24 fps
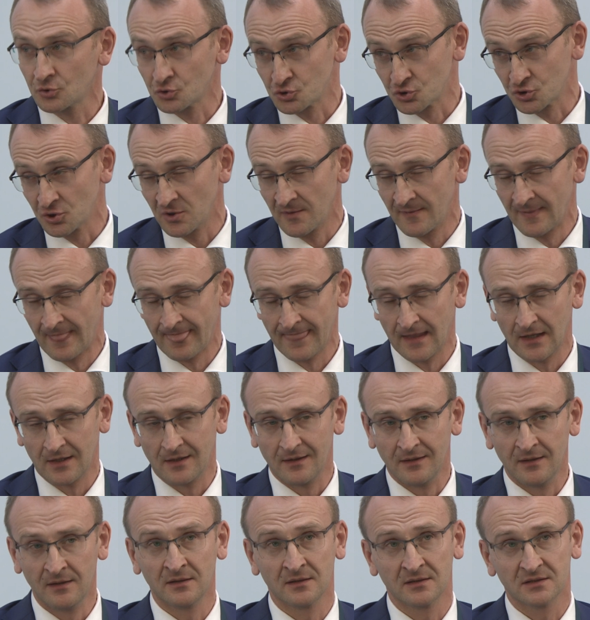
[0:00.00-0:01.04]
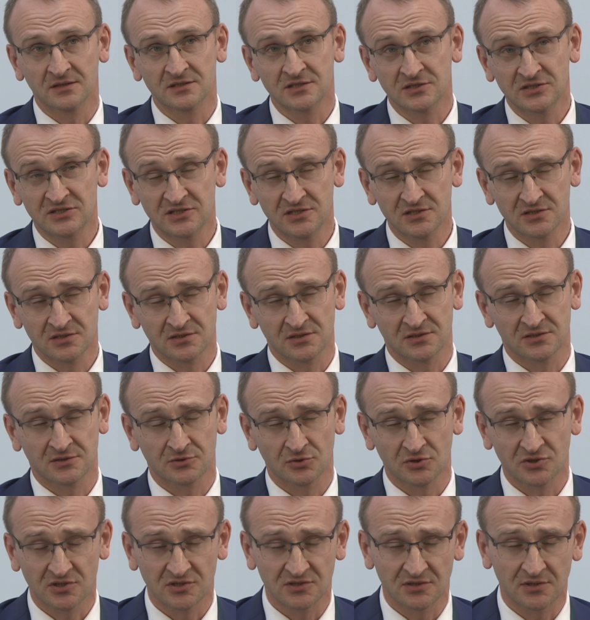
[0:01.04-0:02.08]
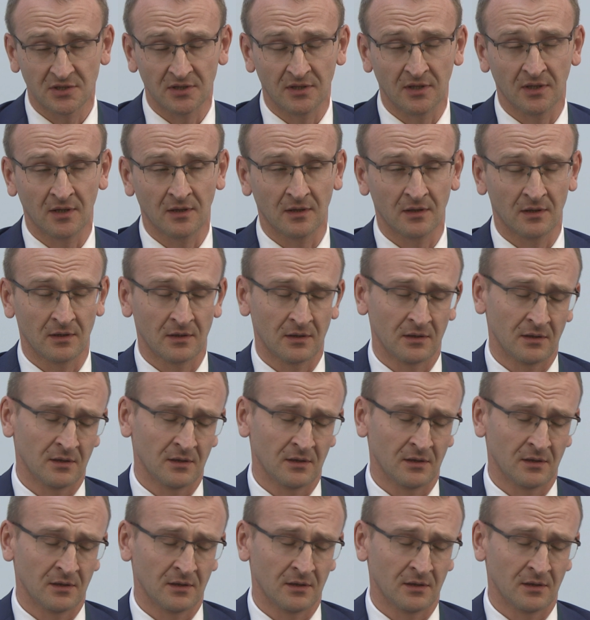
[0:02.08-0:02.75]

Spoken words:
our equity still costs 3 times more.